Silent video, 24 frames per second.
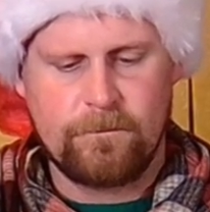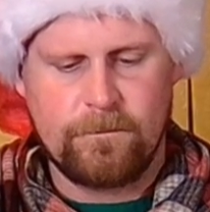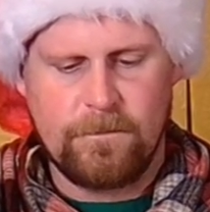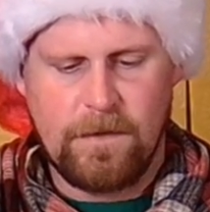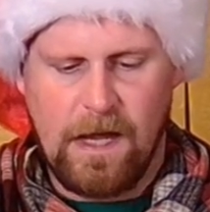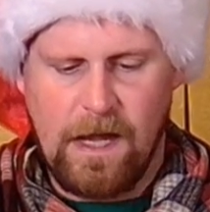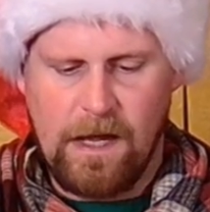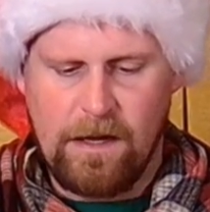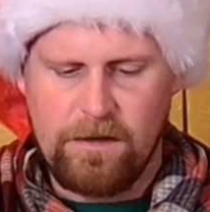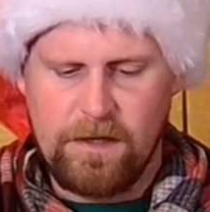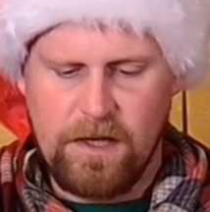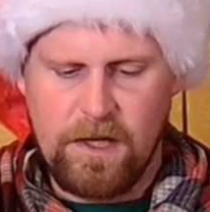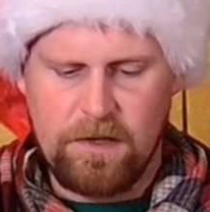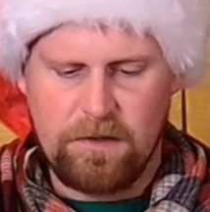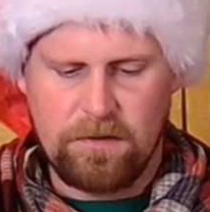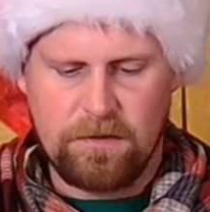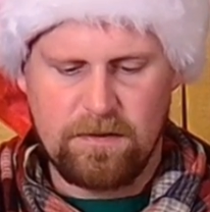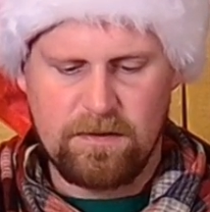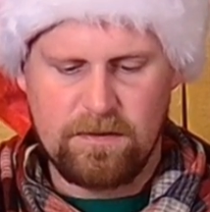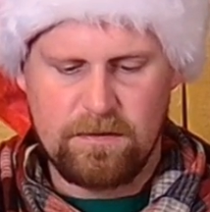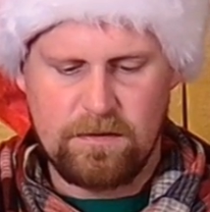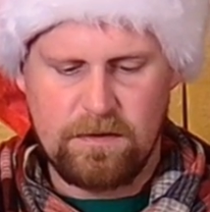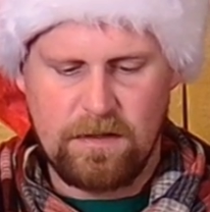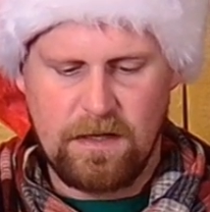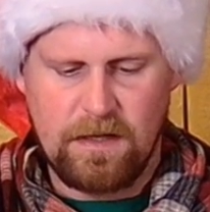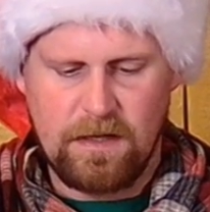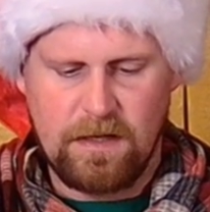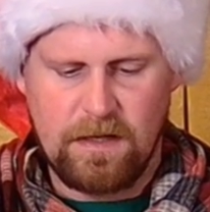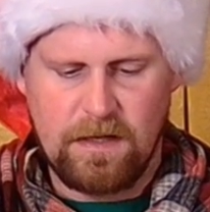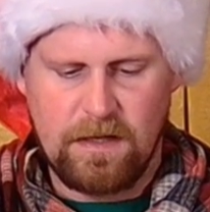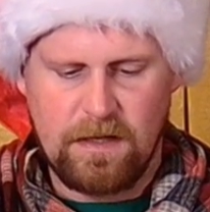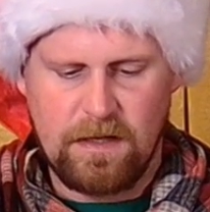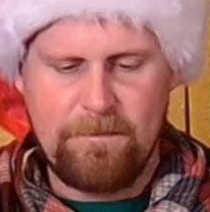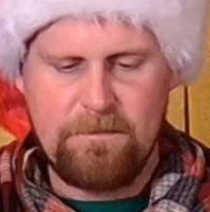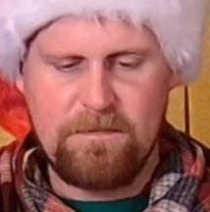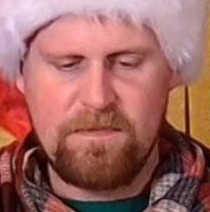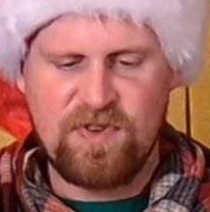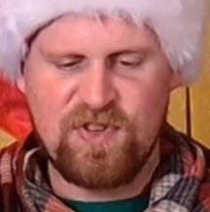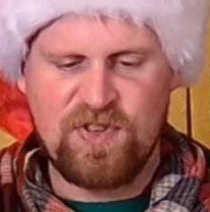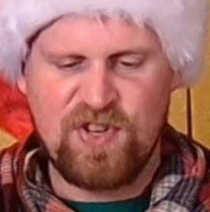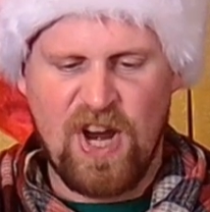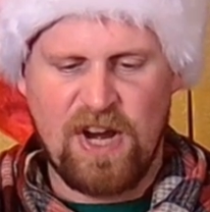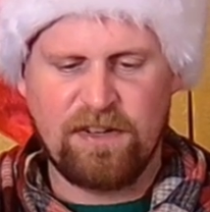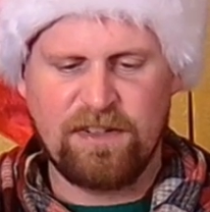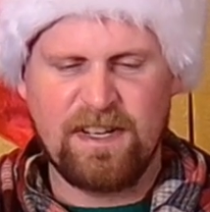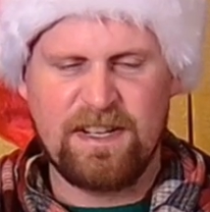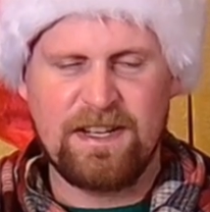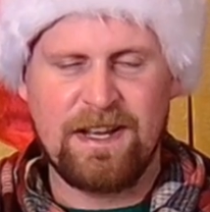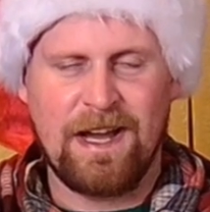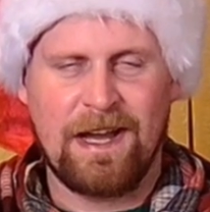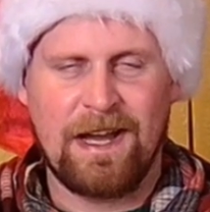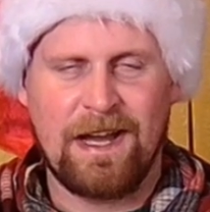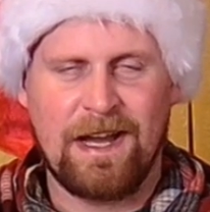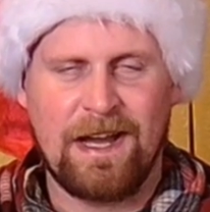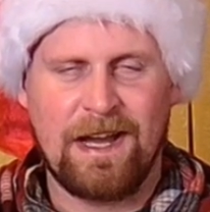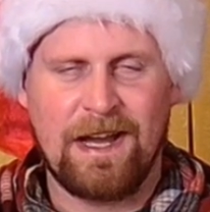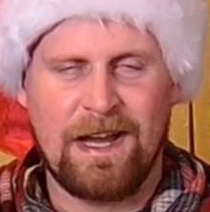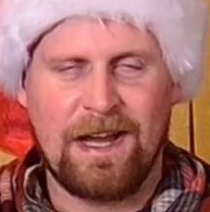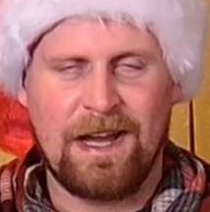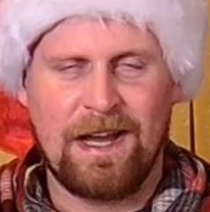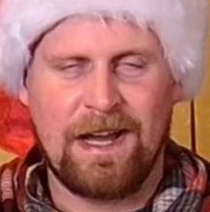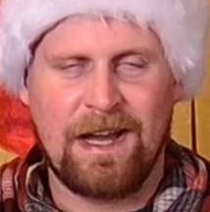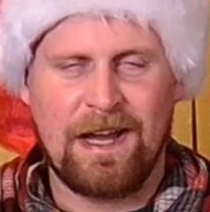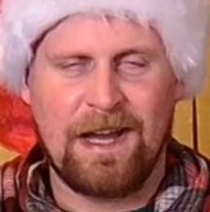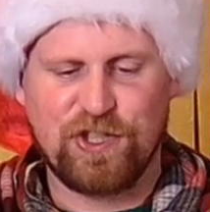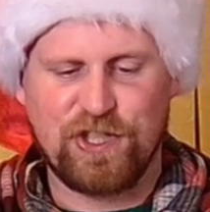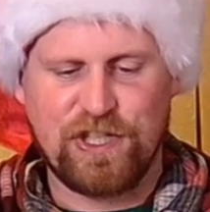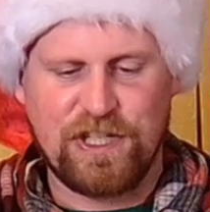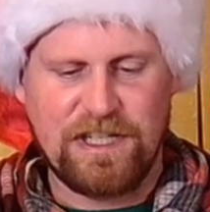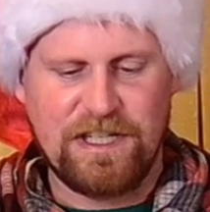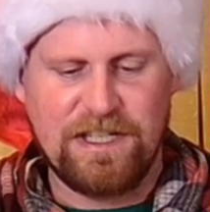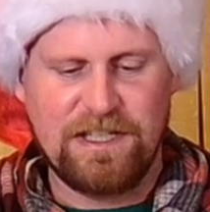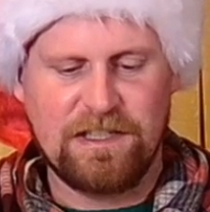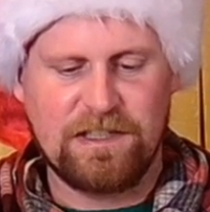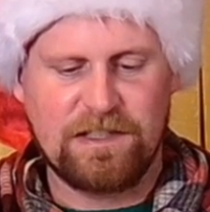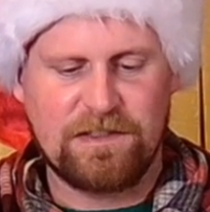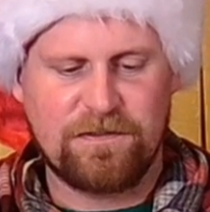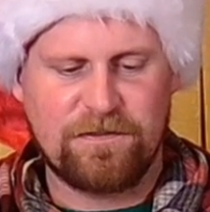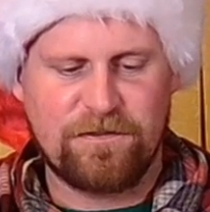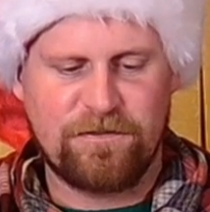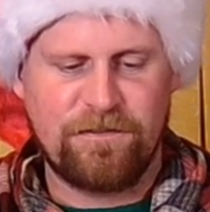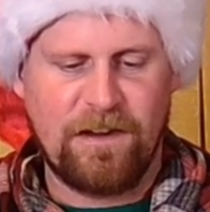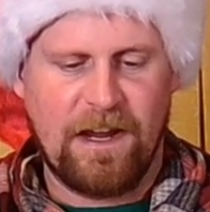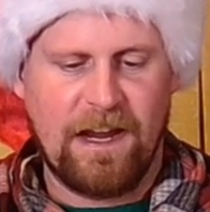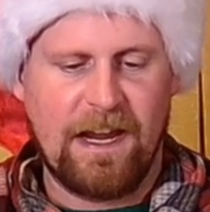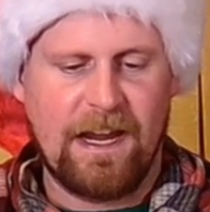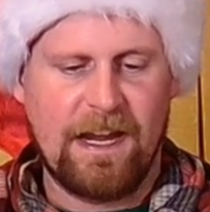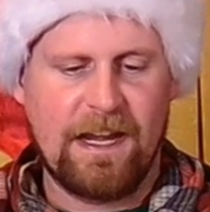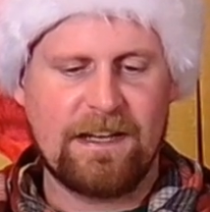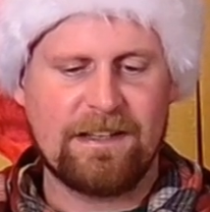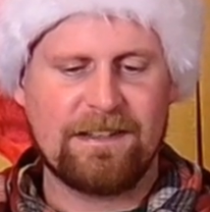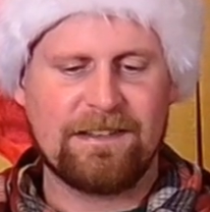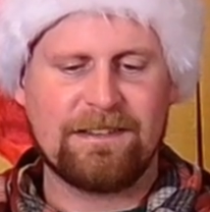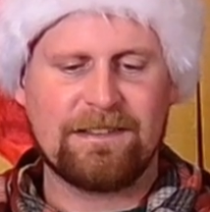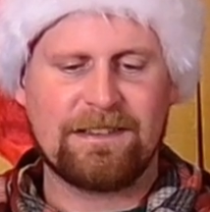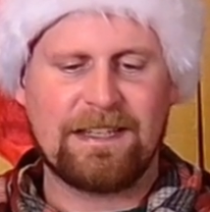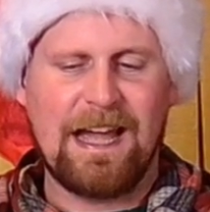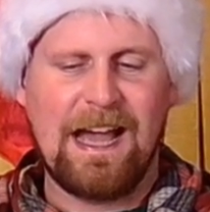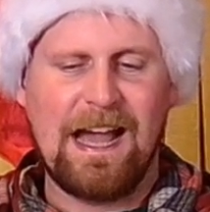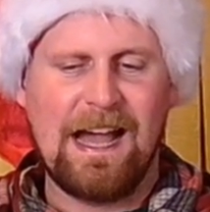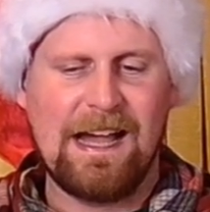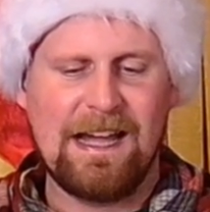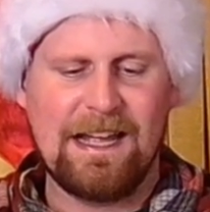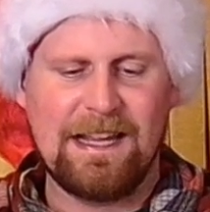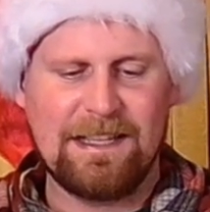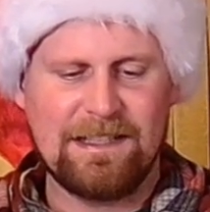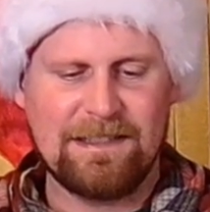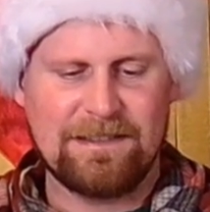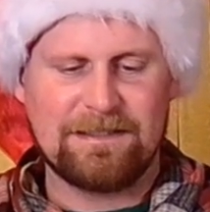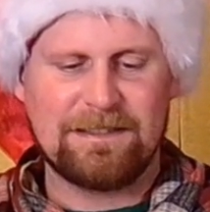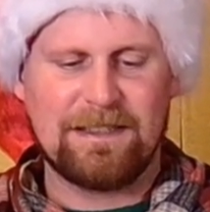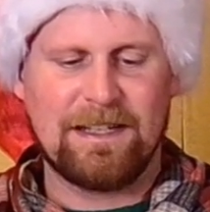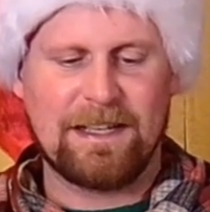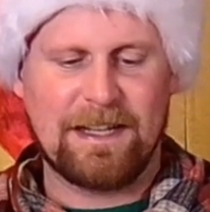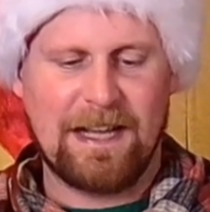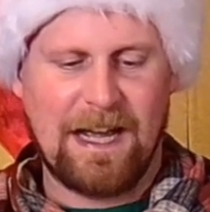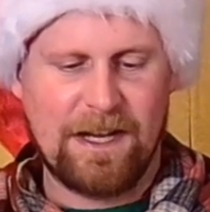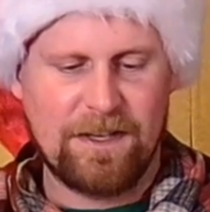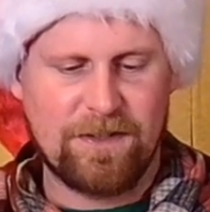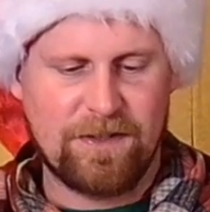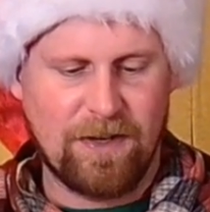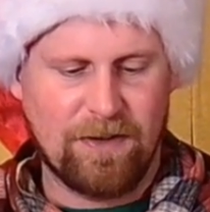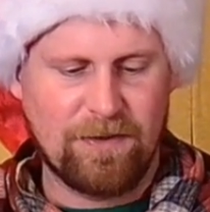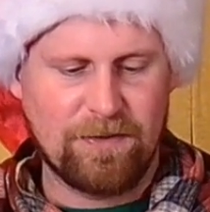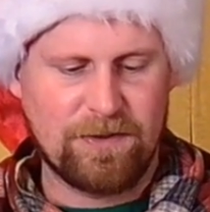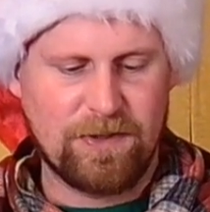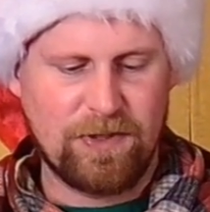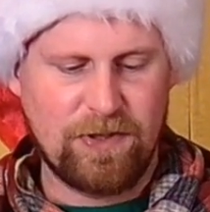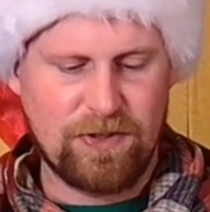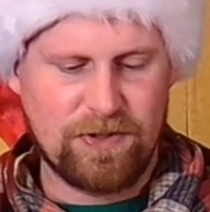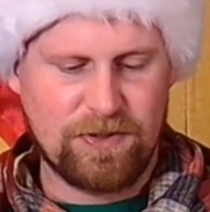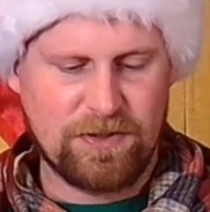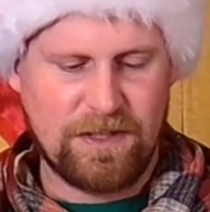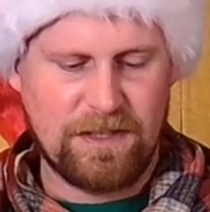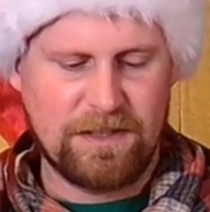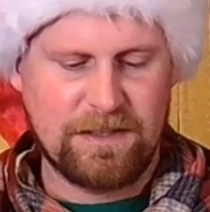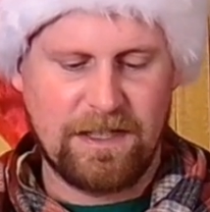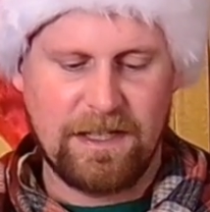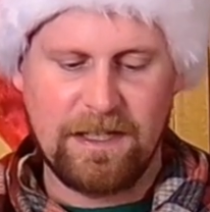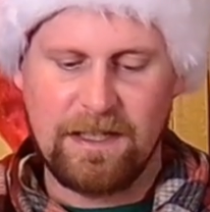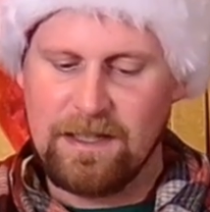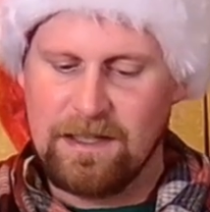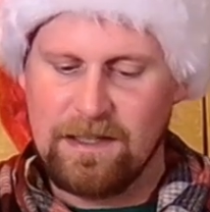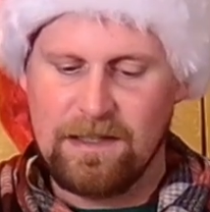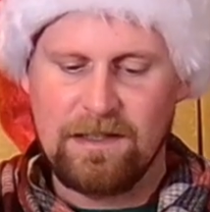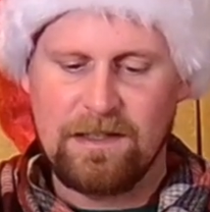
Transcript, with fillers: I don't know. Like, I'm generally not a mac and cheese fan guy. Like, I don't usually, like,